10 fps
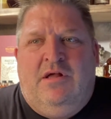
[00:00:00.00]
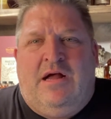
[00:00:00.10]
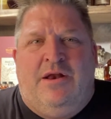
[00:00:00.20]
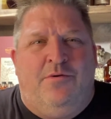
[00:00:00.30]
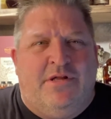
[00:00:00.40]

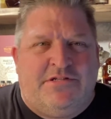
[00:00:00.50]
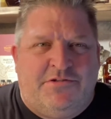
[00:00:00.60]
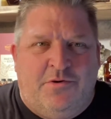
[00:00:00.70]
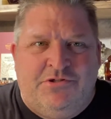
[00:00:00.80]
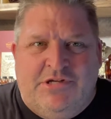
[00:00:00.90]
I don't get
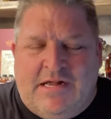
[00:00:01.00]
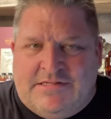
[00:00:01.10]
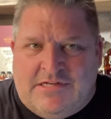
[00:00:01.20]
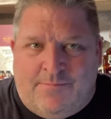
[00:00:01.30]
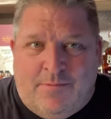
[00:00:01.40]
so
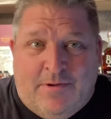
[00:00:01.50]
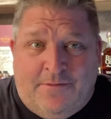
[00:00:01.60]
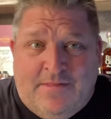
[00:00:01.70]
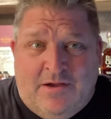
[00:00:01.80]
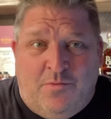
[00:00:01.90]
jazzed up about that